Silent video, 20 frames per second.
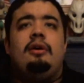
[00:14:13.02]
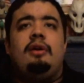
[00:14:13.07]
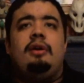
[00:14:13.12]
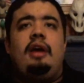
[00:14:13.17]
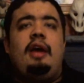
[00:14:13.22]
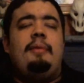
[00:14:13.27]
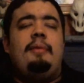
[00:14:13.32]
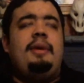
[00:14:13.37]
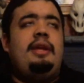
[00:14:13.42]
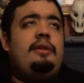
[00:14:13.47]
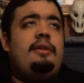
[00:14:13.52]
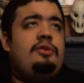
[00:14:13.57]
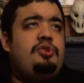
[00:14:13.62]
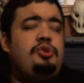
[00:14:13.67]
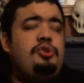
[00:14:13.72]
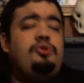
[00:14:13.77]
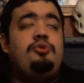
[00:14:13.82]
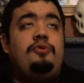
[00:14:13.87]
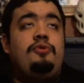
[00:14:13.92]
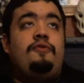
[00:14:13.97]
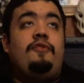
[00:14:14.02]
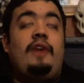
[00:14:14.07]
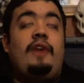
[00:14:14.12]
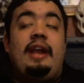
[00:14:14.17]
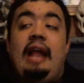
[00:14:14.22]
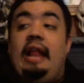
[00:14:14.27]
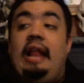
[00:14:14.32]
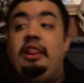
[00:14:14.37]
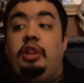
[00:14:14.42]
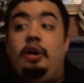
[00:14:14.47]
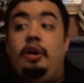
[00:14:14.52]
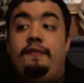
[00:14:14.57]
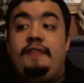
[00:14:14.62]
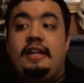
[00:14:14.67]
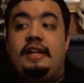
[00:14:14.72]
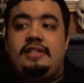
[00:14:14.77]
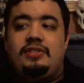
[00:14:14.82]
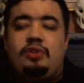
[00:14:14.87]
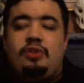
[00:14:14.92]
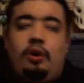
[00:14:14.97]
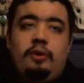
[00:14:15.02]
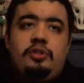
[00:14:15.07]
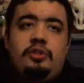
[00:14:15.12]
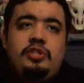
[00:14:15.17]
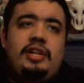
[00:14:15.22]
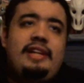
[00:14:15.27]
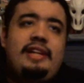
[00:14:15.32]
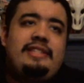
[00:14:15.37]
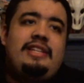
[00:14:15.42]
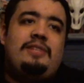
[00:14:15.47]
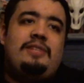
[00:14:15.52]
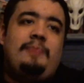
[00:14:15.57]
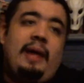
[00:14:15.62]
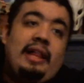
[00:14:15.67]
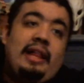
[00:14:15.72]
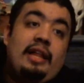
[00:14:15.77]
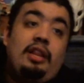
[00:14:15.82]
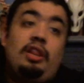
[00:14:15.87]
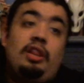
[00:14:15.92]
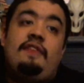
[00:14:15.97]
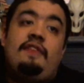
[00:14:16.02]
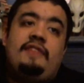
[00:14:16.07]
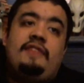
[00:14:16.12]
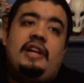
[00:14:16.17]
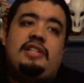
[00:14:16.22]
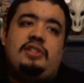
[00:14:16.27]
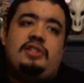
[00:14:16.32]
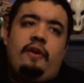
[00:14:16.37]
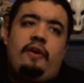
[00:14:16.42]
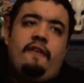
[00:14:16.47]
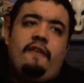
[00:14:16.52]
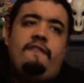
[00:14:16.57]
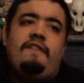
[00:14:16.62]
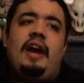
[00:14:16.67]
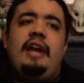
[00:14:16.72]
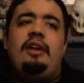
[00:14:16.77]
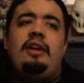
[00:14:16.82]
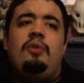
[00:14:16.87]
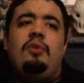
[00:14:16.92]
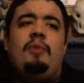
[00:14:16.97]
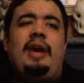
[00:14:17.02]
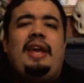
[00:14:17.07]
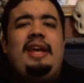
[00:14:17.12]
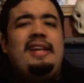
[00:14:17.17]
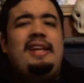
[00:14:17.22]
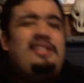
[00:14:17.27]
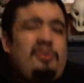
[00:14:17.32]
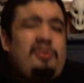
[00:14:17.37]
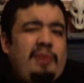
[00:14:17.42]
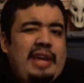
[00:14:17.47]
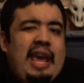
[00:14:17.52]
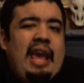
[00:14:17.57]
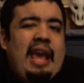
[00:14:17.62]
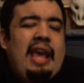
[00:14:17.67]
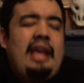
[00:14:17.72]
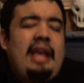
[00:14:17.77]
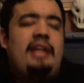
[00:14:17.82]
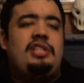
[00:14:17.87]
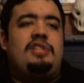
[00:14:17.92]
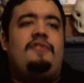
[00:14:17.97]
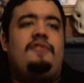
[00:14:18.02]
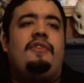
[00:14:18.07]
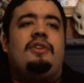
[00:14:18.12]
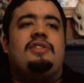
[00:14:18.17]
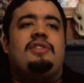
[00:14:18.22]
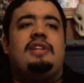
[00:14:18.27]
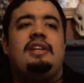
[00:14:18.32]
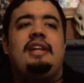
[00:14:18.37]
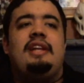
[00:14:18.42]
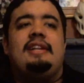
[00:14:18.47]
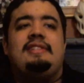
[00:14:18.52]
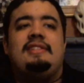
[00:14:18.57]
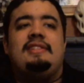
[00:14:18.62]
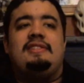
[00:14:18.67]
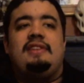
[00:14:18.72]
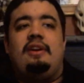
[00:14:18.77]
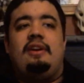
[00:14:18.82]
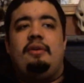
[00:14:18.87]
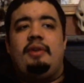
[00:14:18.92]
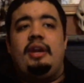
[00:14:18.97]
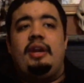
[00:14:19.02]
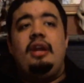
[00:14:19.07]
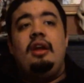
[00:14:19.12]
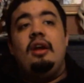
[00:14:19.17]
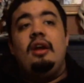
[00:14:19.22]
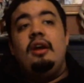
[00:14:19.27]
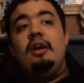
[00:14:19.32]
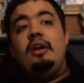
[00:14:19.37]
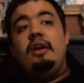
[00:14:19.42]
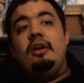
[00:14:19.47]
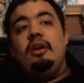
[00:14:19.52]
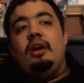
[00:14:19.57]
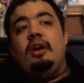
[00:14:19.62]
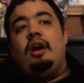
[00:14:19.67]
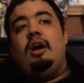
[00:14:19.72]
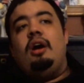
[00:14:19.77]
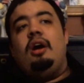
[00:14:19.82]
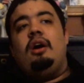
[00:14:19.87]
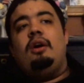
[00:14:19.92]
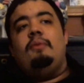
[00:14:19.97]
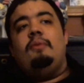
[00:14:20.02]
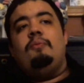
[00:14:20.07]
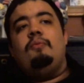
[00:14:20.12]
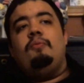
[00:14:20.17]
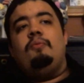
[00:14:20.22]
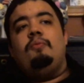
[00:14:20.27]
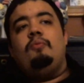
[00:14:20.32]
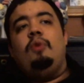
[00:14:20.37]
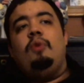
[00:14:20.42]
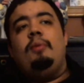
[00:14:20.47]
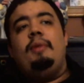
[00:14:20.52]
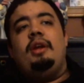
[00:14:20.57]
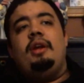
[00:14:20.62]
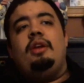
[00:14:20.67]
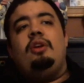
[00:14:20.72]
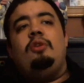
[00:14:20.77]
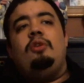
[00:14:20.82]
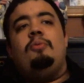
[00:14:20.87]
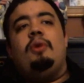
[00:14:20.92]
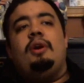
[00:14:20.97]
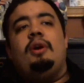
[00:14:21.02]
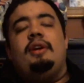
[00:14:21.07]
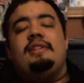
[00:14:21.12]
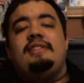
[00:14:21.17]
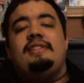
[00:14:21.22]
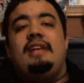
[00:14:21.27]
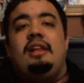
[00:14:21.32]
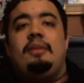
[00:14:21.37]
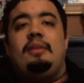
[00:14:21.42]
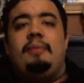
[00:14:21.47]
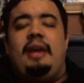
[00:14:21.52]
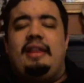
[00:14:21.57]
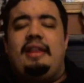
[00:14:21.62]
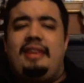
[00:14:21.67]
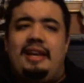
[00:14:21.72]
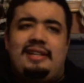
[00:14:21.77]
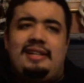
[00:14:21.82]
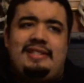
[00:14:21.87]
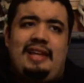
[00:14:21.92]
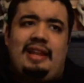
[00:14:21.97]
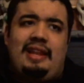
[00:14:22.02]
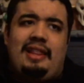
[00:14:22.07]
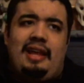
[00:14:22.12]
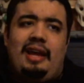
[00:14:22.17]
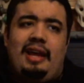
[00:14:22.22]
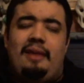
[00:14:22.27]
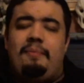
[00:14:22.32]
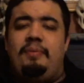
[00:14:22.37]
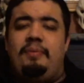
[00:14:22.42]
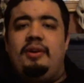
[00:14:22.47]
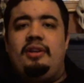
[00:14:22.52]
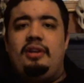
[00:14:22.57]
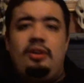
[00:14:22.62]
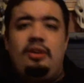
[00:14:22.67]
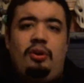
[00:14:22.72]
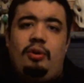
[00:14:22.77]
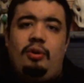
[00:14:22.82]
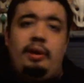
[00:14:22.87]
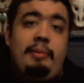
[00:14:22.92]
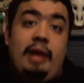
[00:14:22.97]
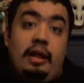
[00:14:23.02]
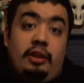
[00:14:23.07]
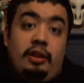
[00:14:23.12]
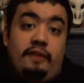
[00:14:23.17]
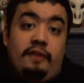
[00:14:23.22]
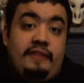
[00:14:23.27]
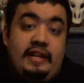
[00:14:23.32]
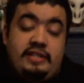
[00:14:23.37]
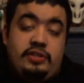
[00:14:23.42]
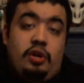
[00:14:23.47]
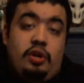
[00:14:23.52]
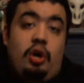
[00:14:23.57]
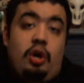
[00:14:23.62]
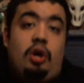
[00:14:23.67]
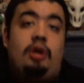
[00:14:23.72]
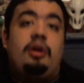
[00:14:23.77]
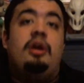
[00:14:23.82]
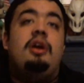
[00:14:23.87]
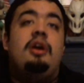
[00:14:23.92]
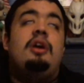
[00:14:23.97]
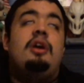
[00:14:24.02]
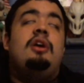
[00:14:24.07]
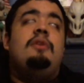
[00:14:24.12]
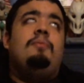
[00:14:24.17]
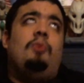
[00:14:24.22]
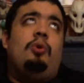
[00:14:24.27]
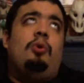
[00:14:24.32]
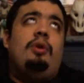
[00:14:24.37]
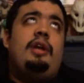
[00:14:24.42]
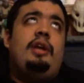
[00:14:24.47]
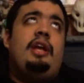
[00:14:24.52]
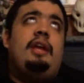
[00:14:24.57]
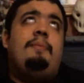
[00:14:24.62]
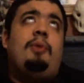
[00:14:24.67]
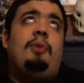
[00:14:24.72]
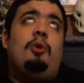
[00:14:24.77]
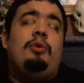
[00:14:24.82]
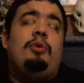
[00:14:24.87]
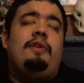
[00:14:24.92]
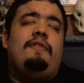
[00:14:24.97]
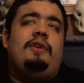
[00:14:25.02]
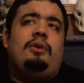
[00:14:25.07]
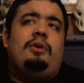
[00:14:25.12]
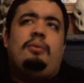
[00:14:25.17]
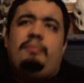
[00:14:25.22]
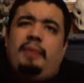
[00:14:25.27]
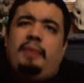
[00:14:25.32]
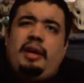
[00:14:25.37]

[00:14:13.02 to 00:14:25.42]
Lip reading: I mean, True True Friend, love that song. Celestia's Ballad, love that song. Find a Way, it's okay, I just feel it's unnecessary. What My Cutie Mark is Telling Me, I think I said that, but you know what I mean, I love that song. Morning in Ponyville,